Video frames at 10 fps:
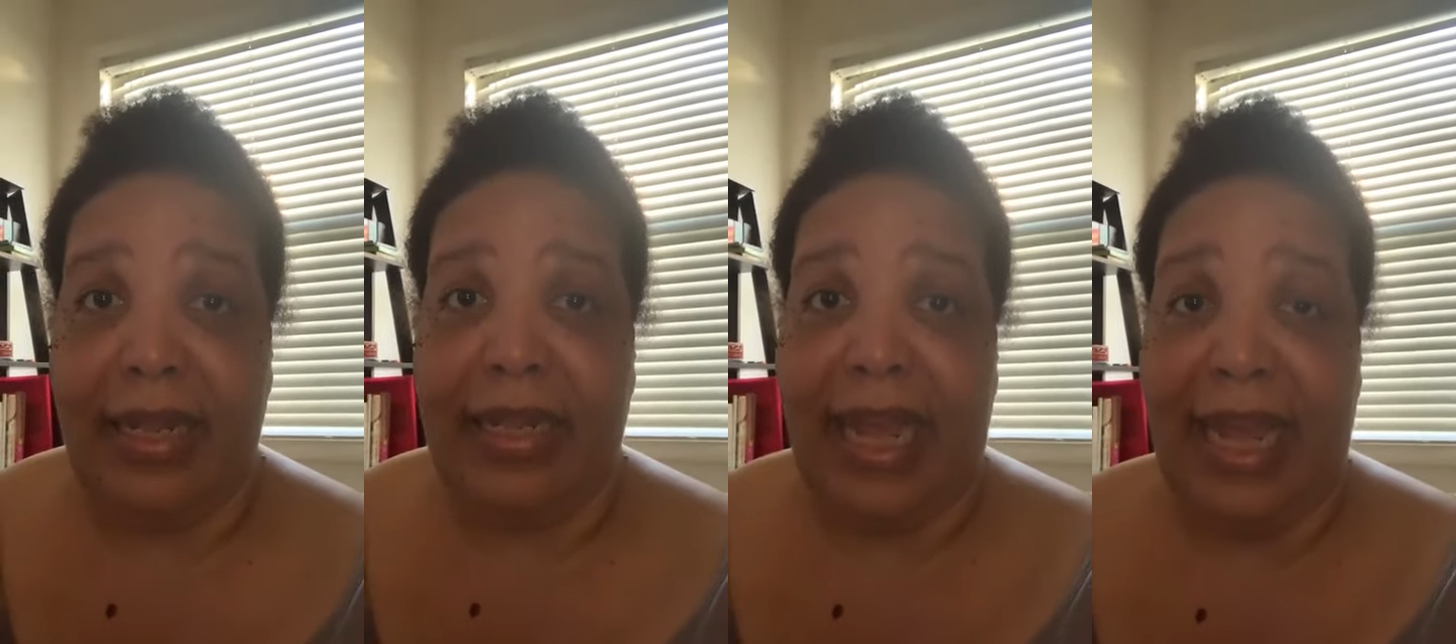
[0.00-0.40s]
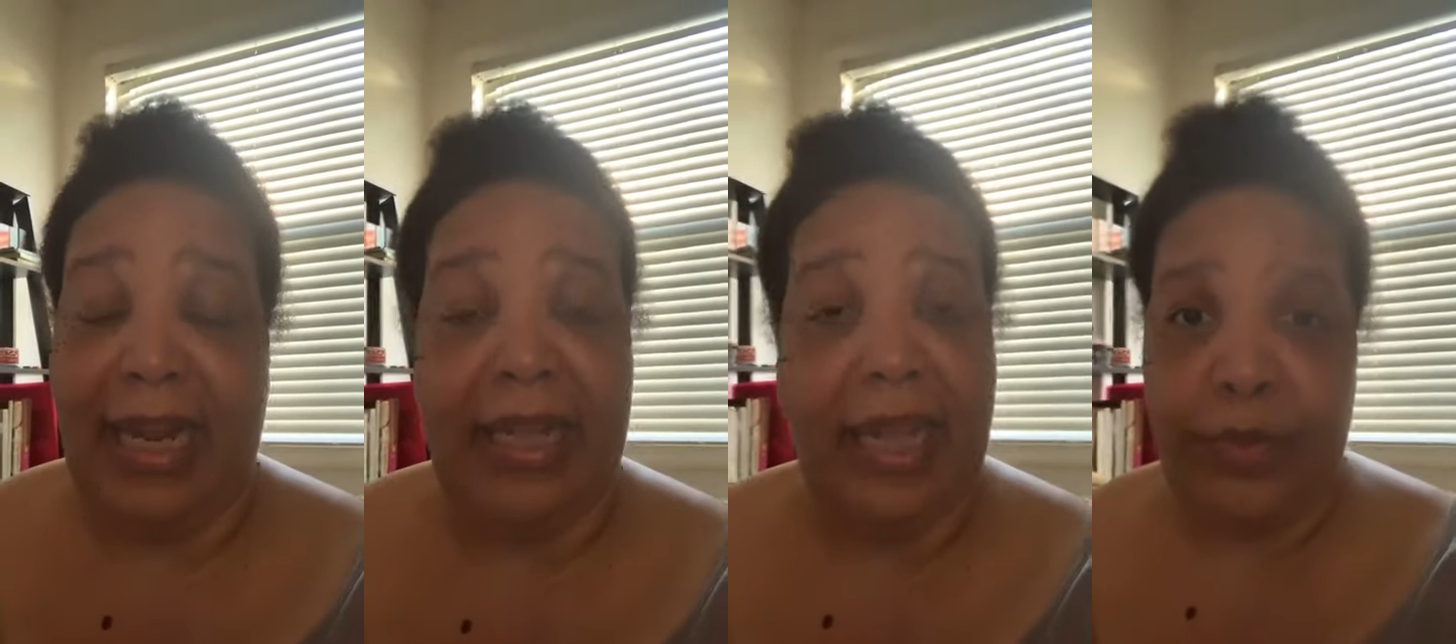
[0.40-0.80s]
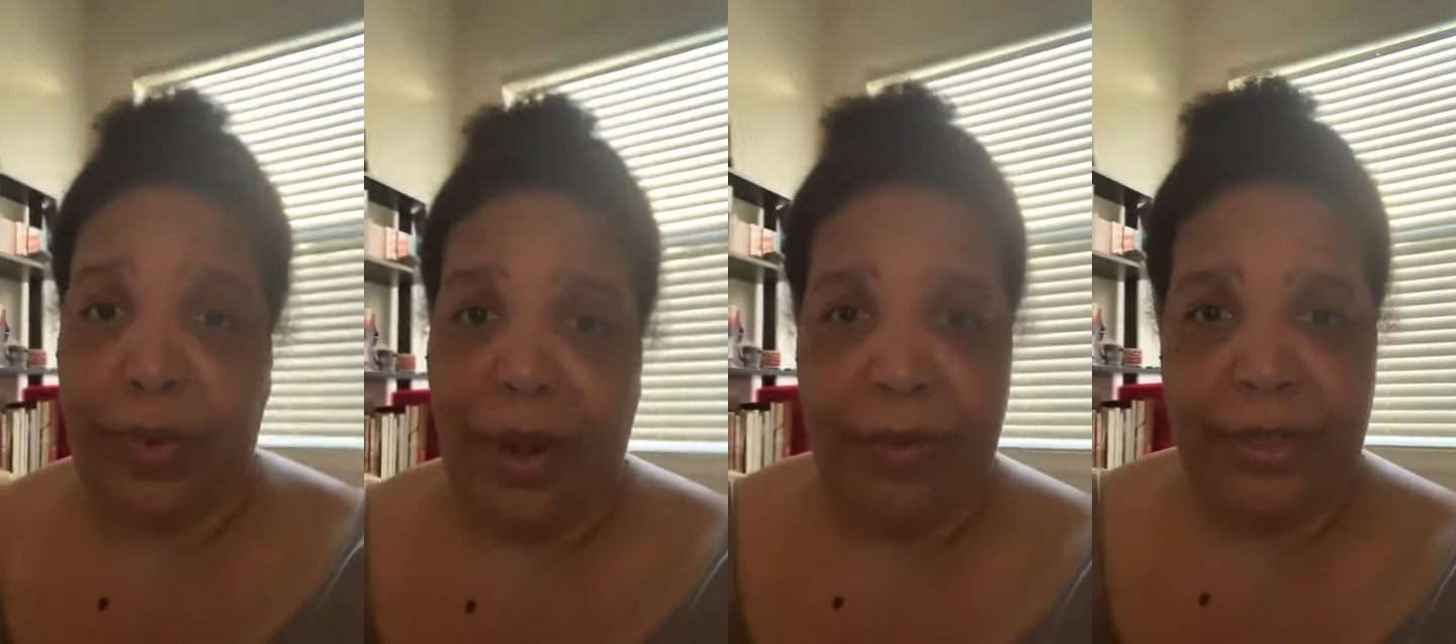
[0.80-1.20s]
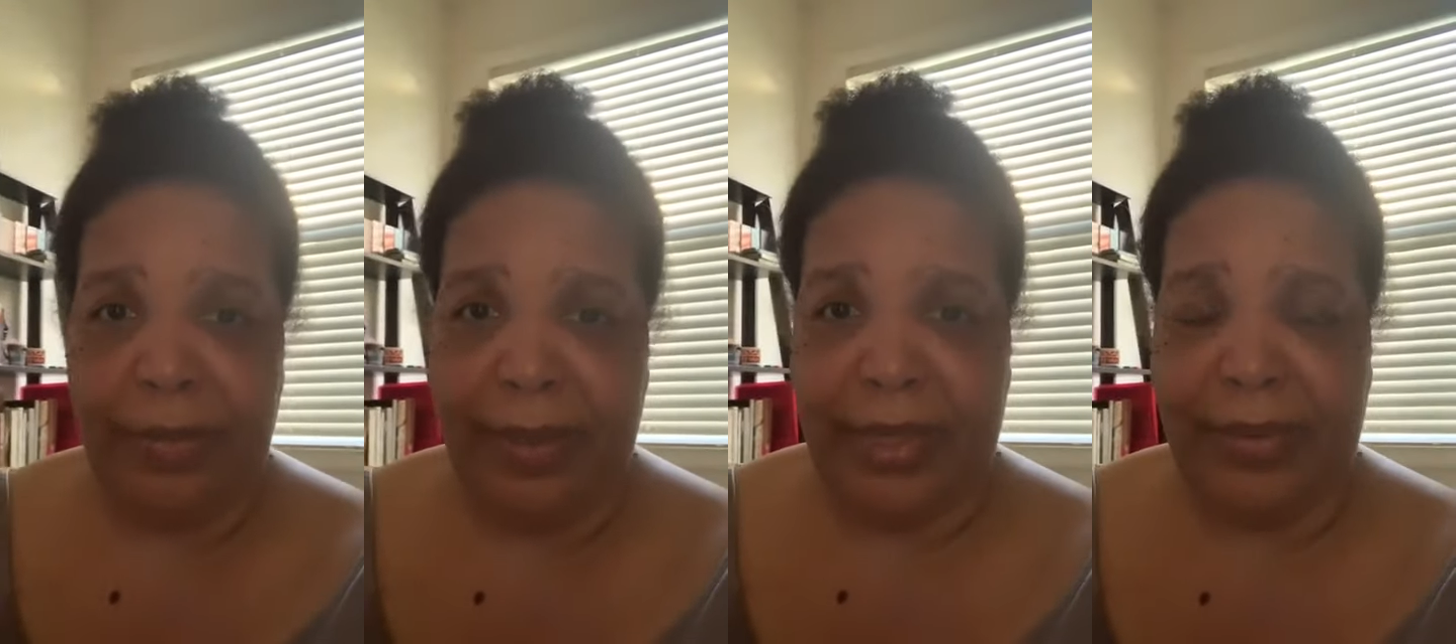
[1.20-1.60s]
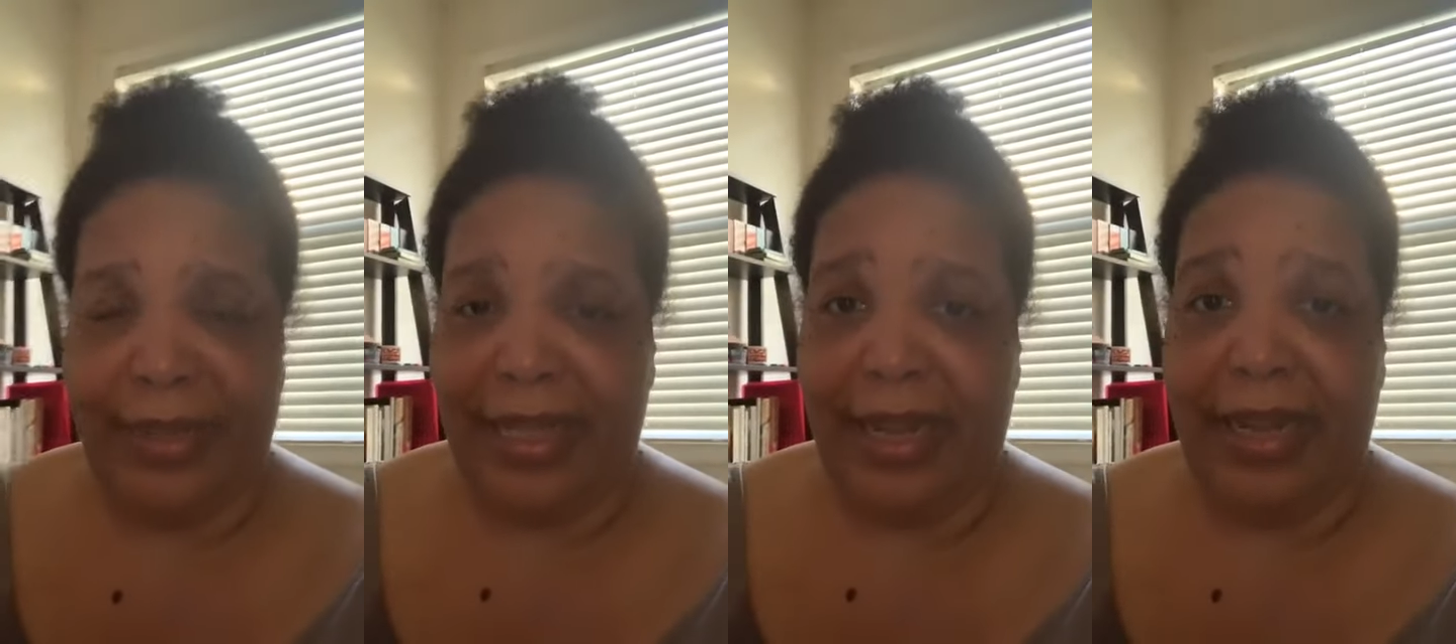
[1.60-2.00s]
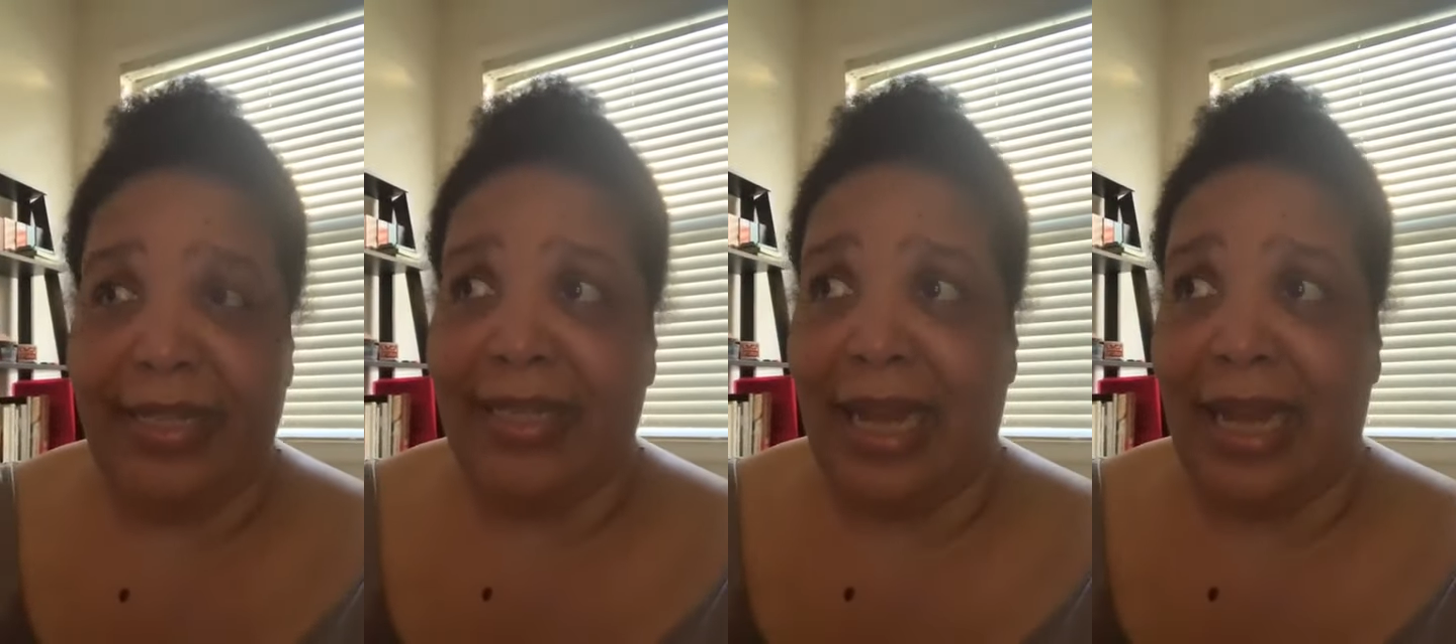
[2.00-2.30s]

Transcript: that anything's wrong with your muscles it's